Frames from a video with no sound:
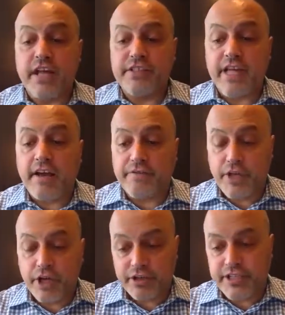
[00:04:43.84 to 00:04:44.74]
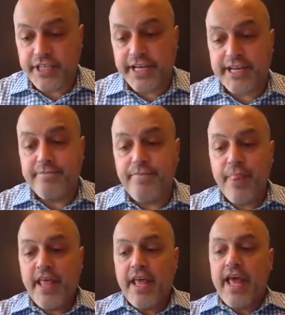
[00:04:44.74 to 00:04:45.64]
just outside of New York
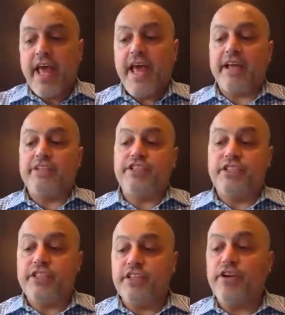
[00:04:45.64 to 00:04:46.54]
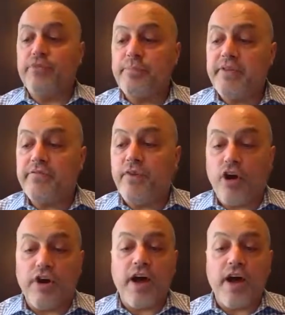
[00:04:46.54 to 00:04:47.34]
City, and just a little bit